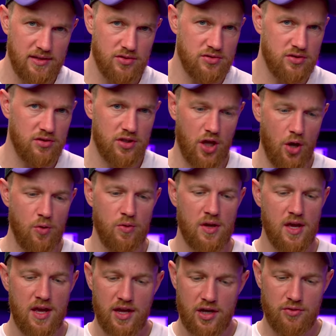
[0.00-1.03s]
It doesn't go, you
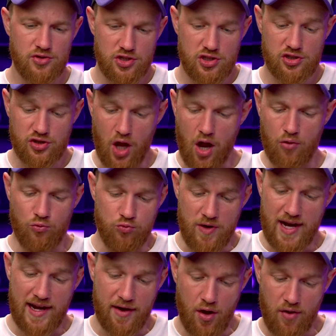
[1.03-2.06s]
don't just start
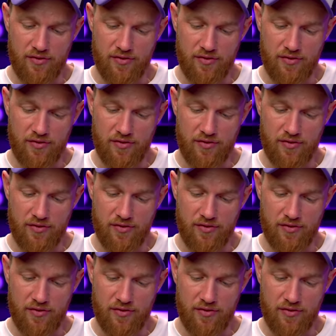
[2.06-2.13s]
reeling